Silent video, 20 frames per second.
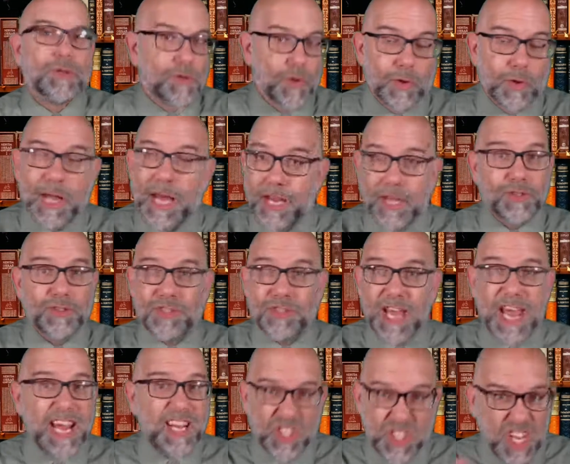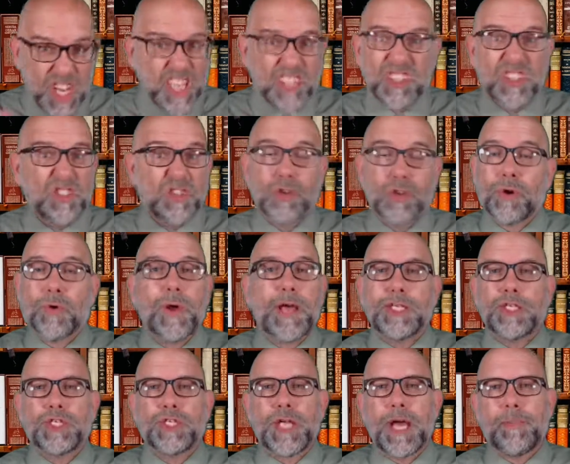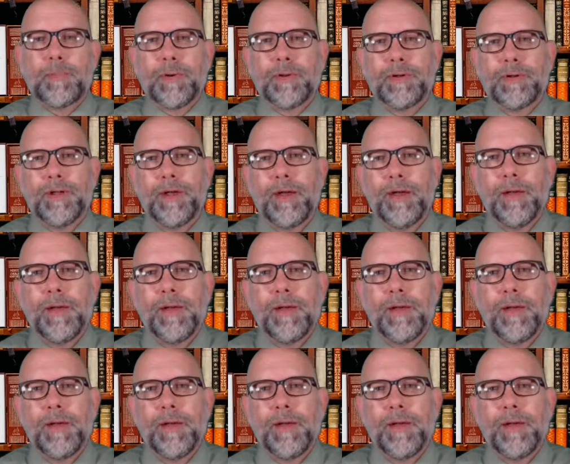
So like you say, Jesus, the great shepherd,